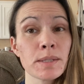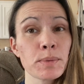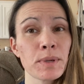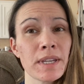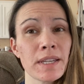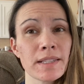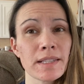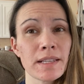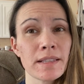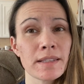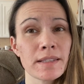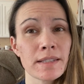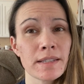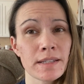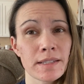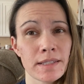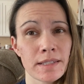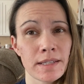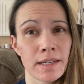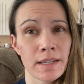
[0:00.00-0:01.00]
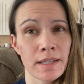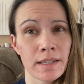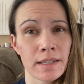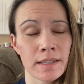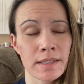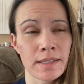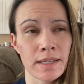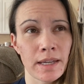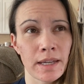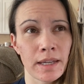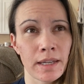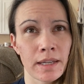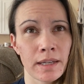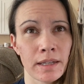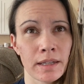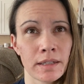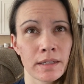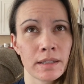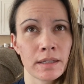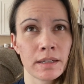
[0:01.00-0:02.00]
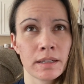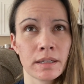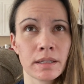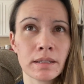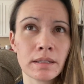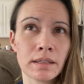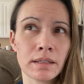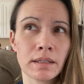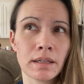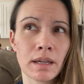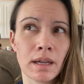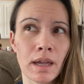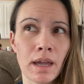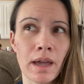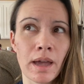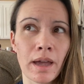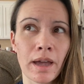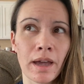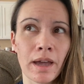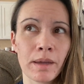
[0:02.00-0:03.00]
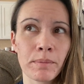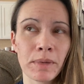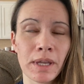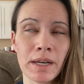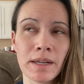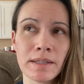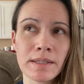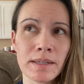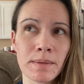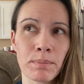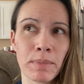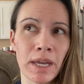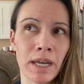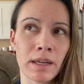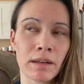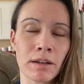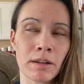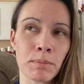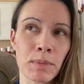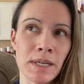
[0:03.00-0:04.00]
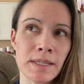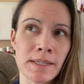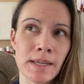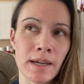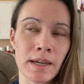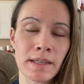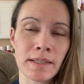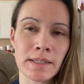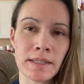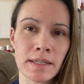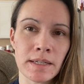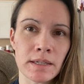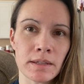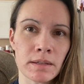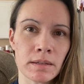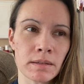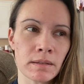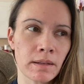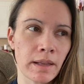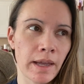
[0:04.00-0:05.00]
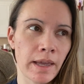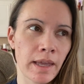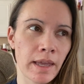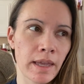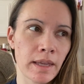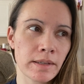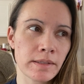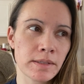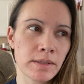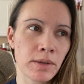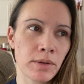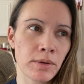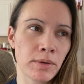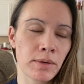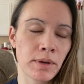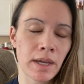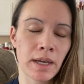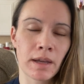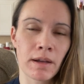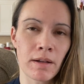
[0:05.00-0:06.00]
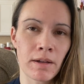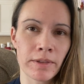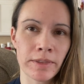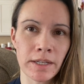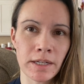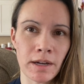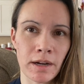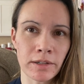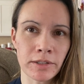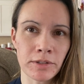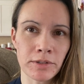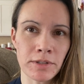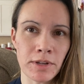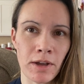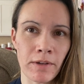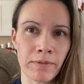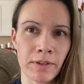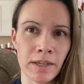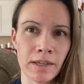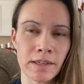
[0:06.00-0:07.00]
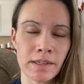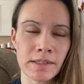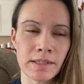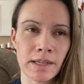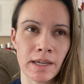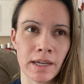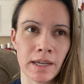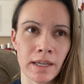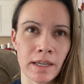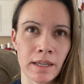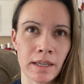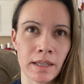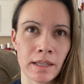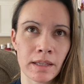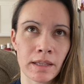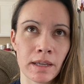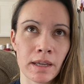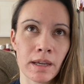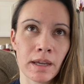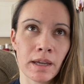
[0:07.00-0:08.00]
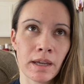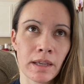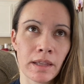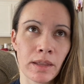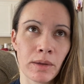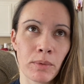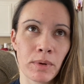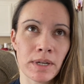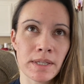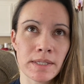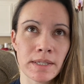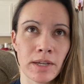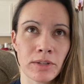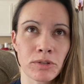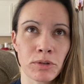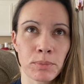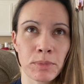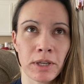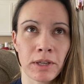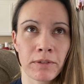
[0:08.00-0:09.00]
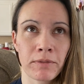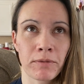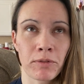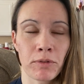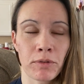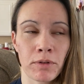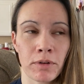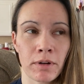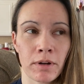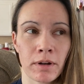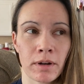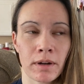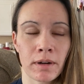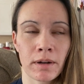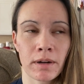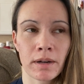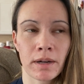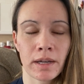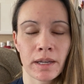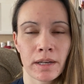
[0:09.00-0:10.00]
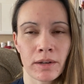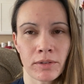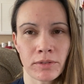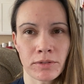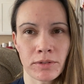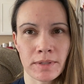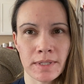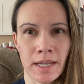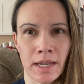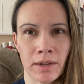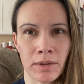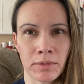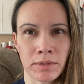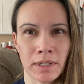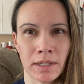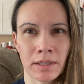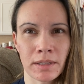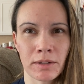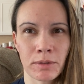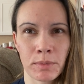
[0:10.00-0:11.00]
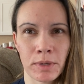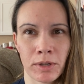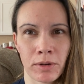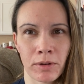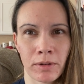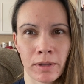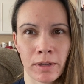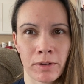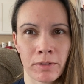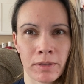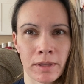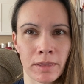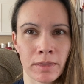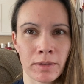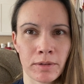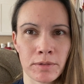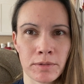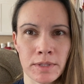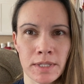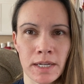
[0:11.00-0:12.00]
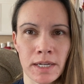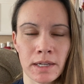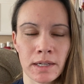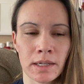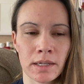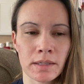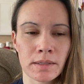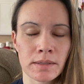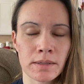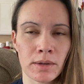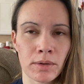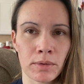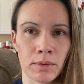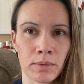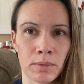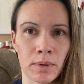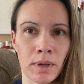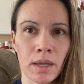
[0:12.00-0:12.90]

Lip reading: weeks and 6 days, and I'm getting some pain on my side still. So I called the doctor's office and they want to schedule me for an ultrasound a little bit earlier than Thursday. So